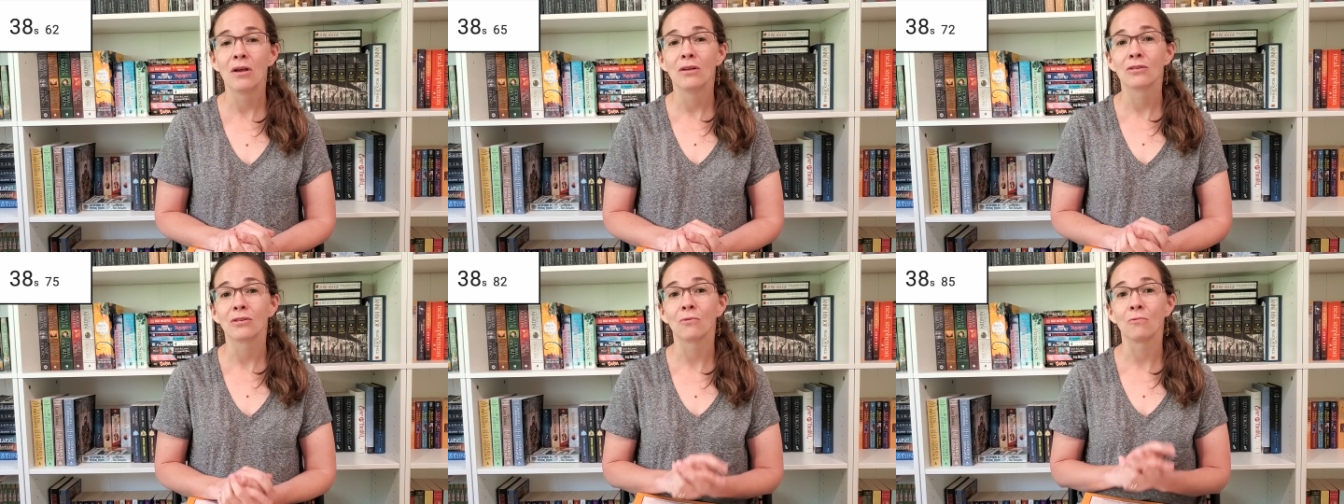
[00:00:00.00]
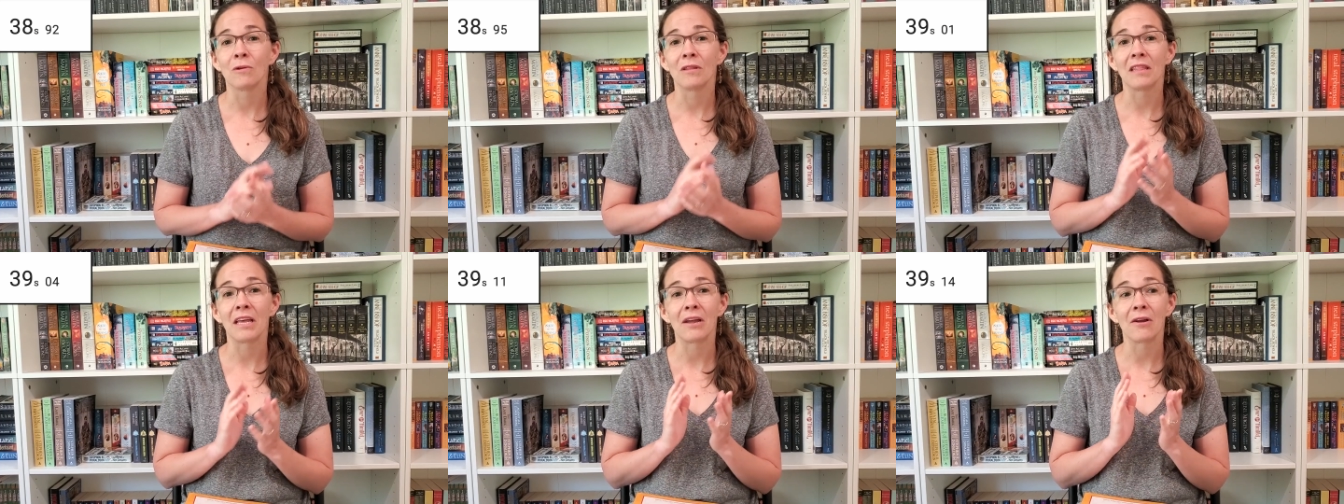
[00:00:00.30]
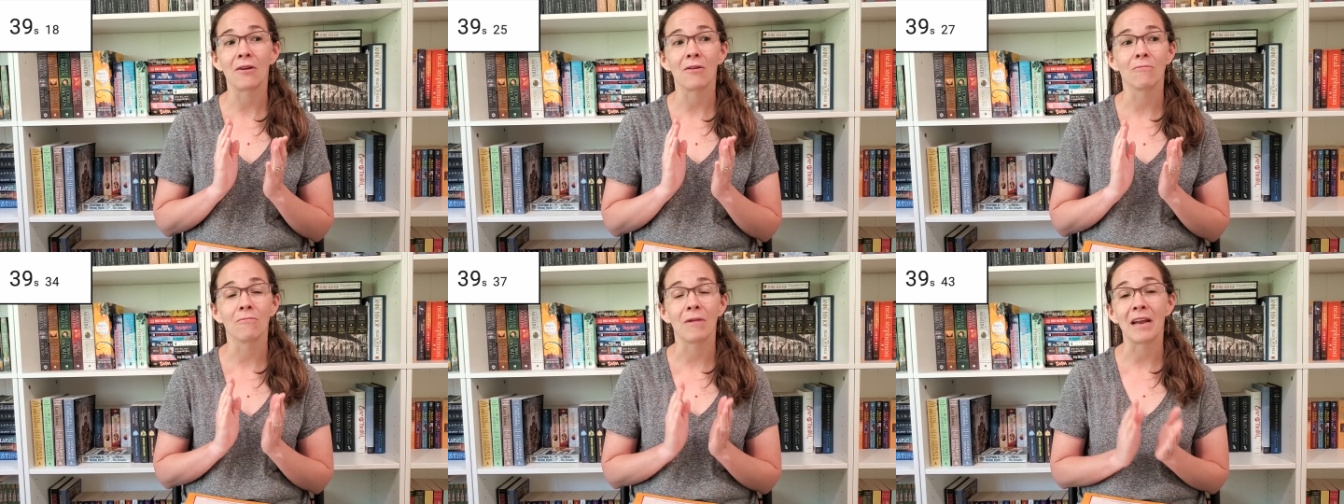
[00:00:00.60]
So when they
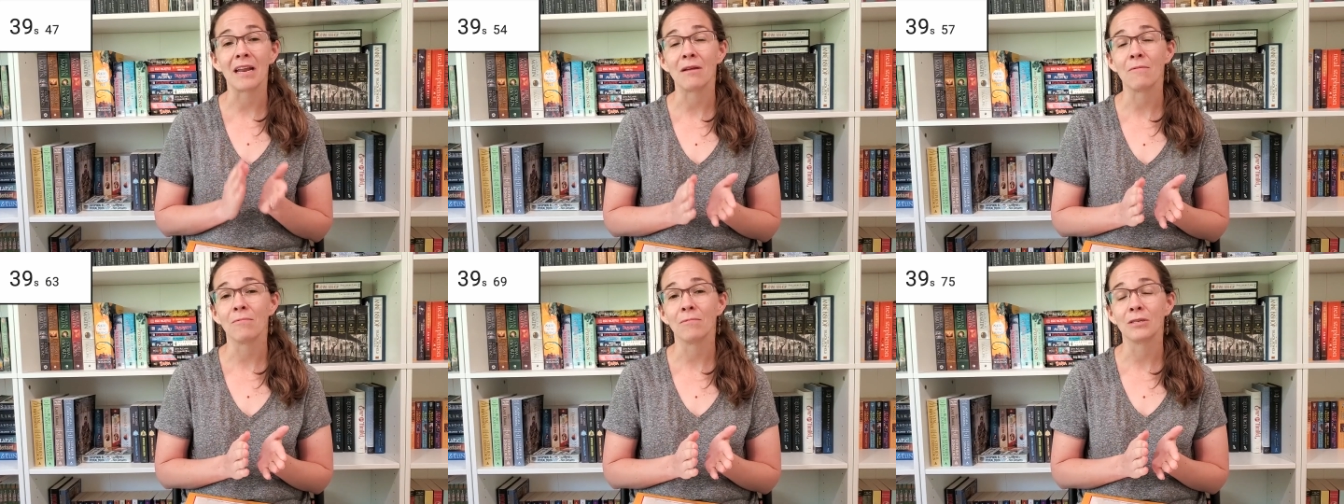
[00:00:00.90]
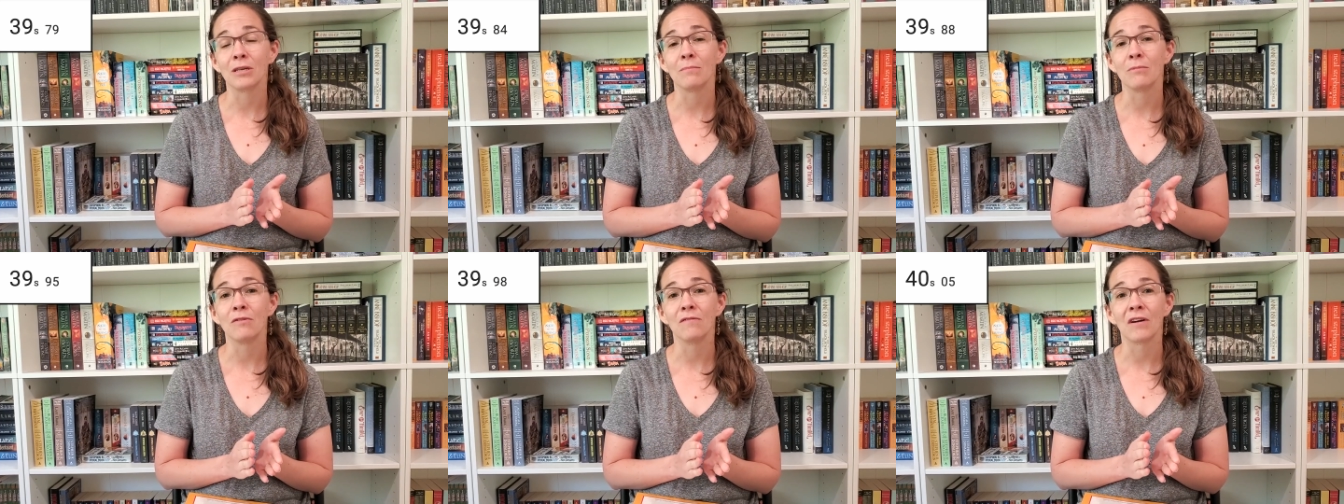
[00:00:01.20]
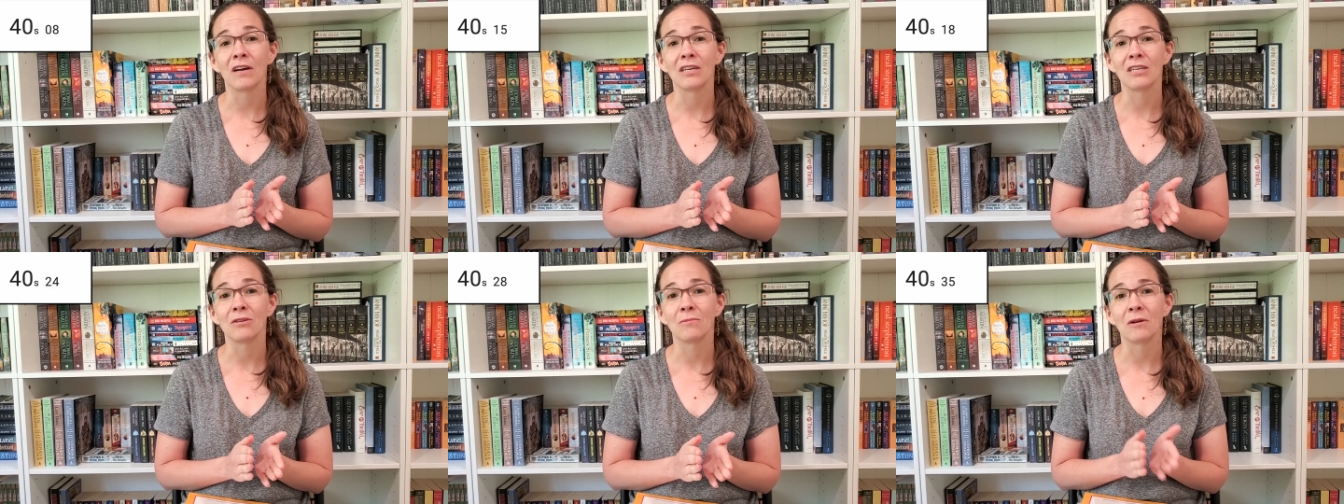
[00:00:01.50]
are ready to move
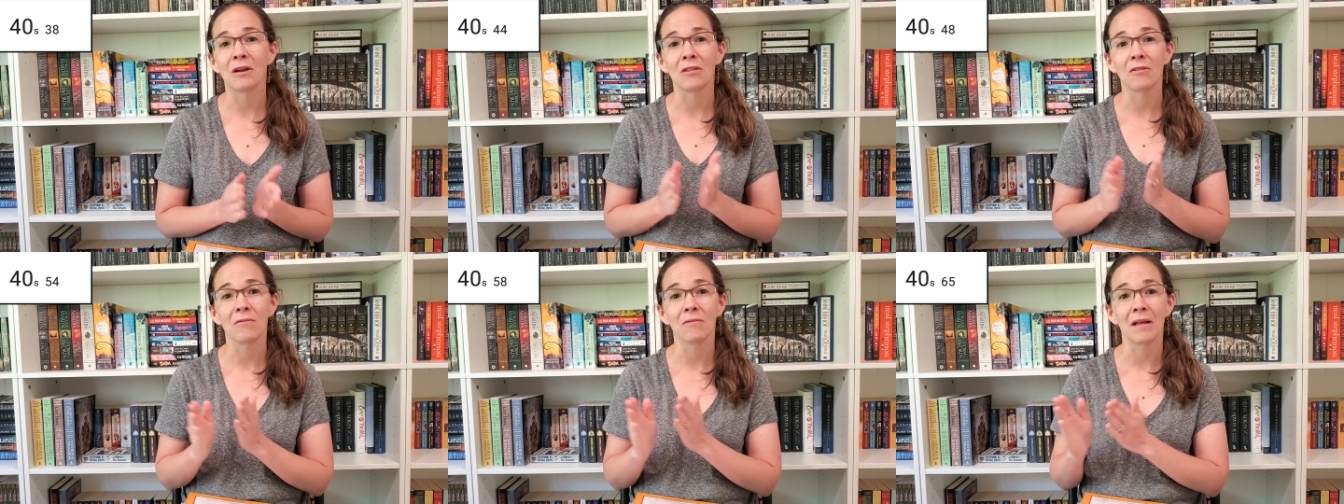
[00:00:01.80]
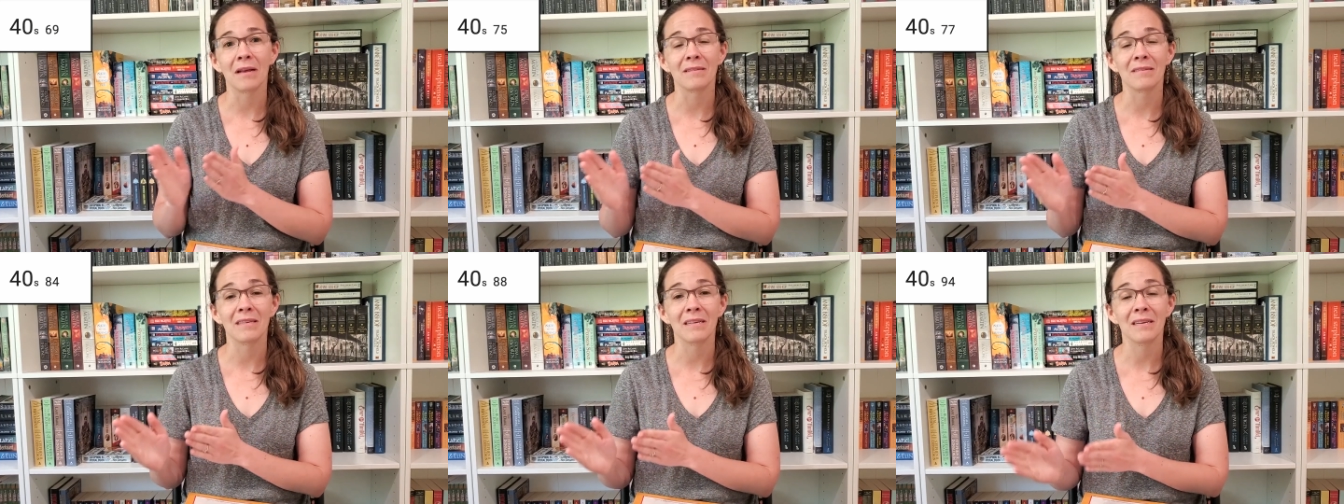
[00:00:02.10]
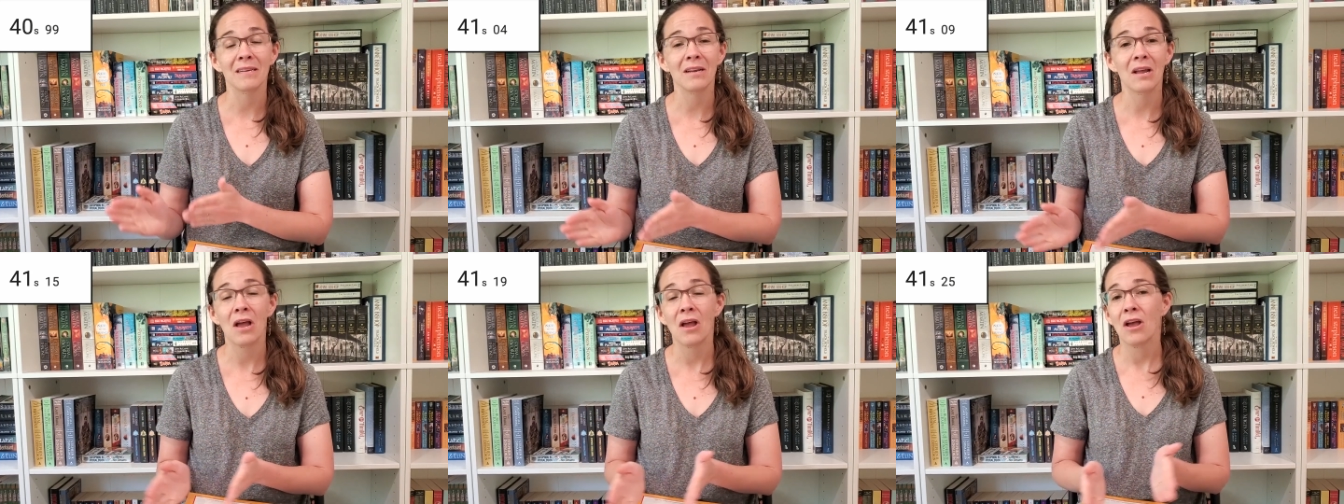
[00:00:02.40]
on to another
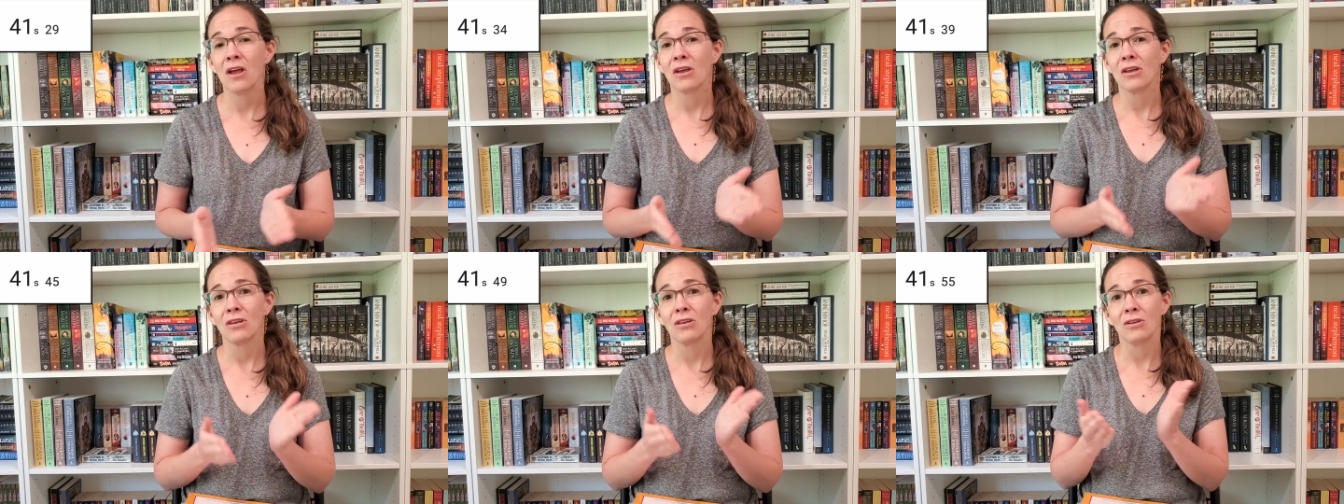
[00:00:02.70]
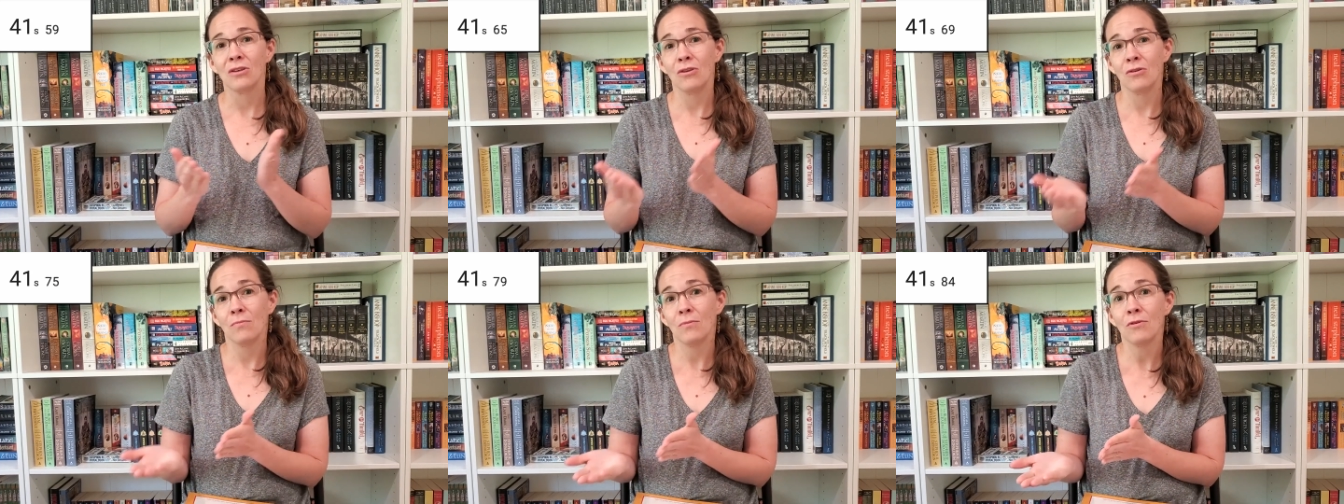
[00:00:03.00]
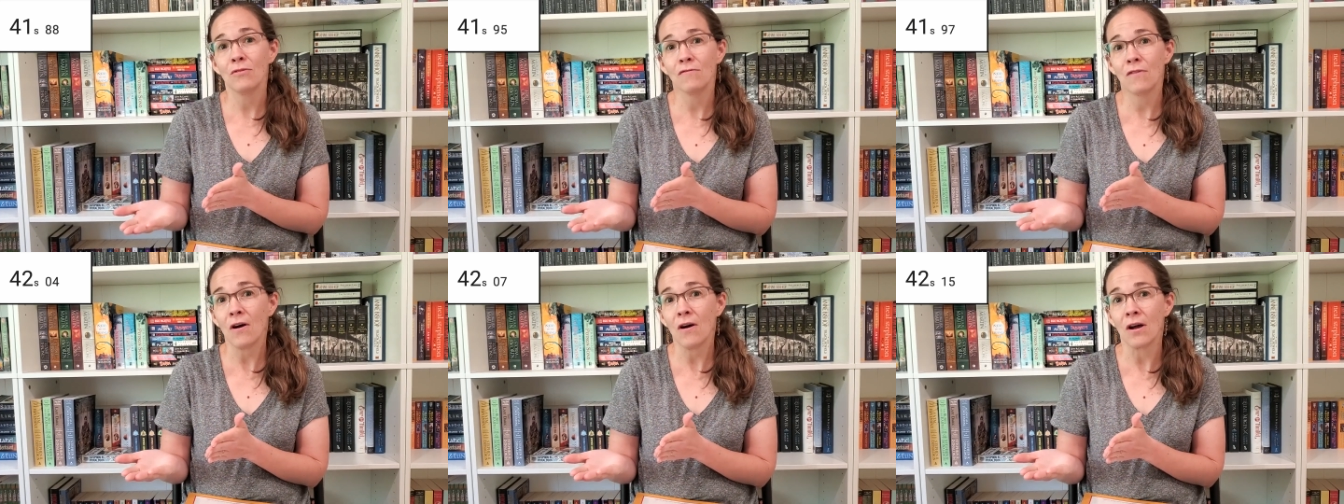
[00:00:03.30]
lesson, you
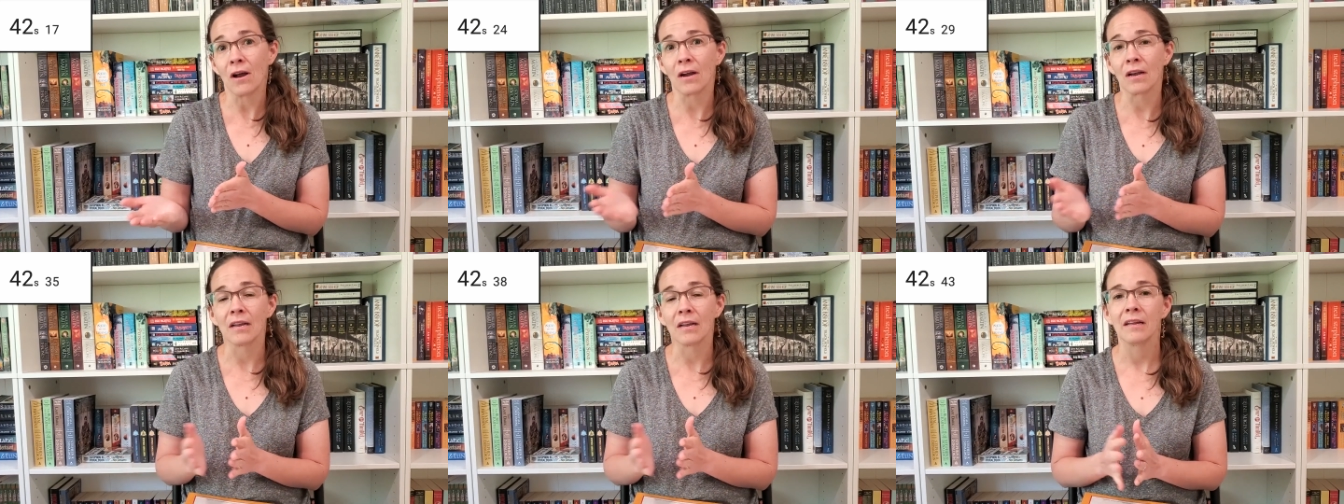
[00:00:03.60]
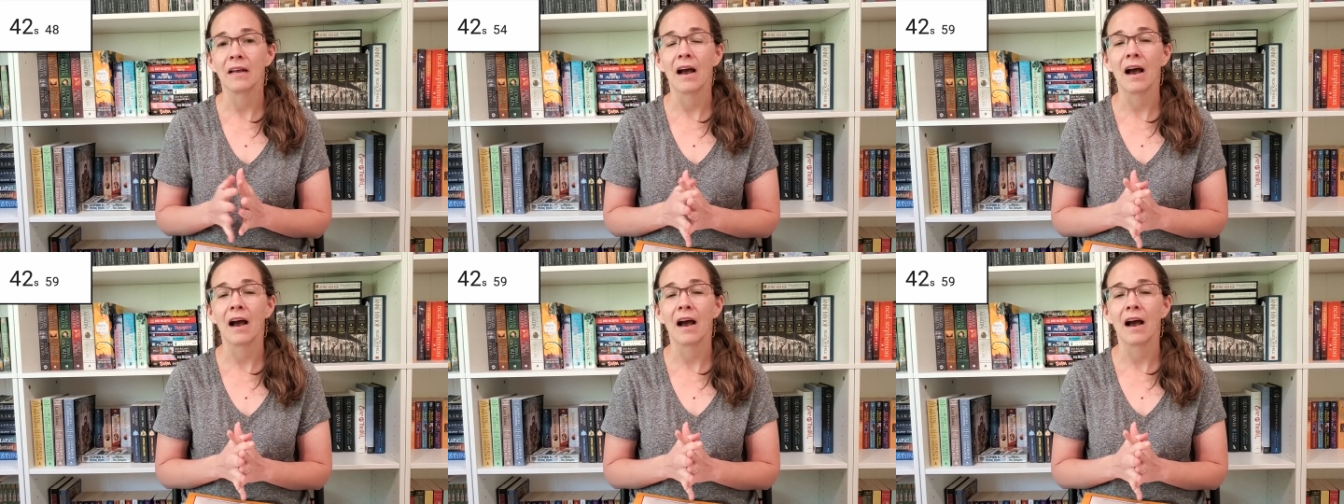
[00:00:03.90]
move on.